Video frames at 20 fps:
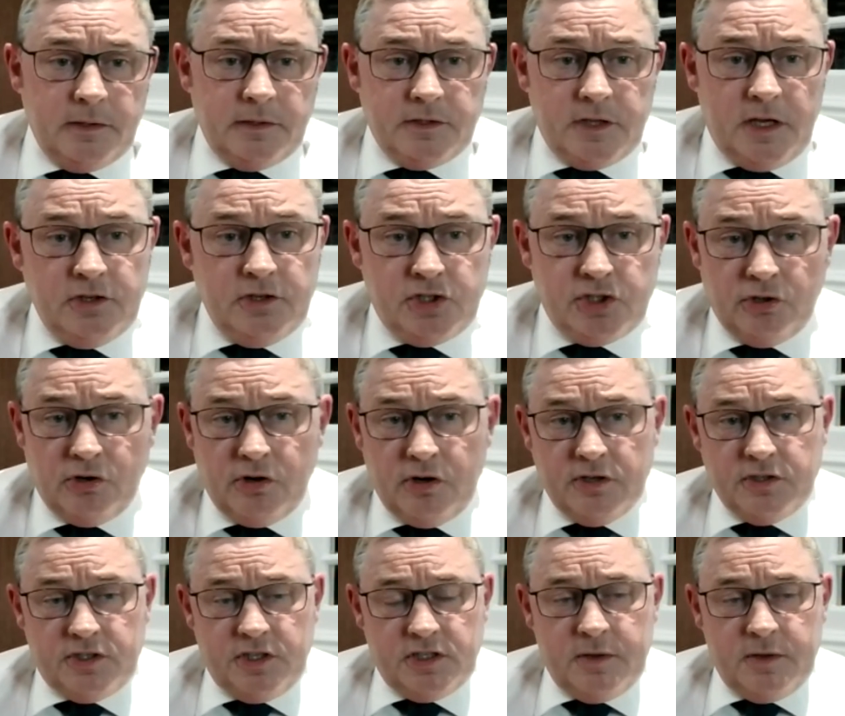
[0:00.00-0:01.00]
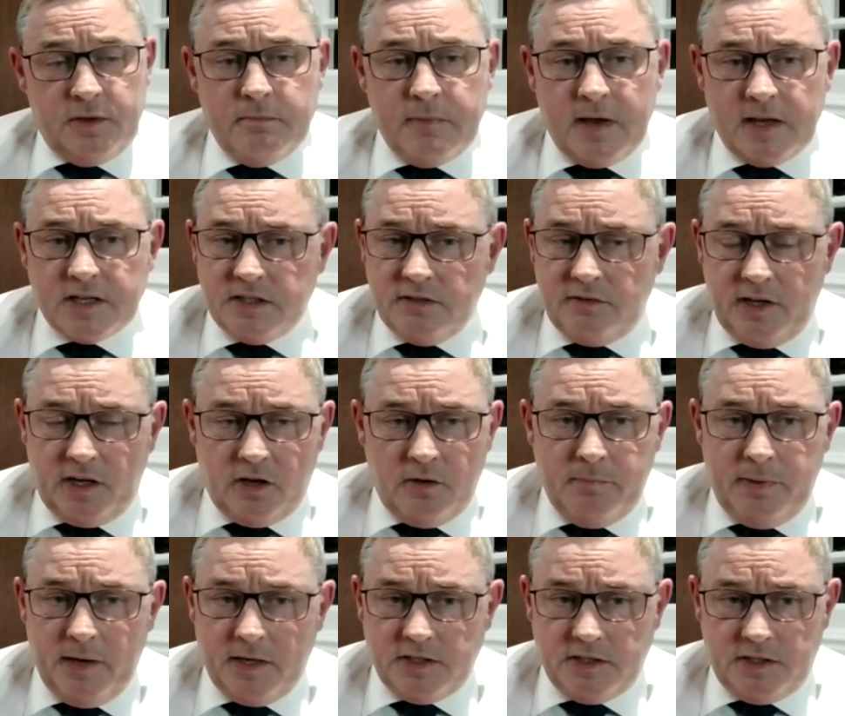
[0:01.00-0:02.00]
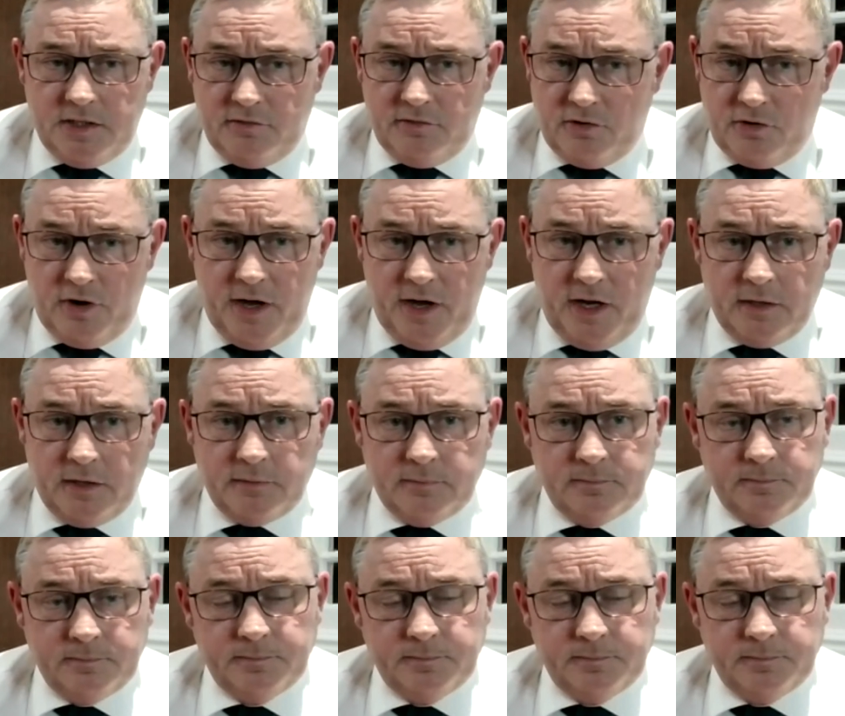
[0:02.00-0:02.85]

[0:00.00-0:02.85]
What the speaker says: insurance is a massively competitive arena.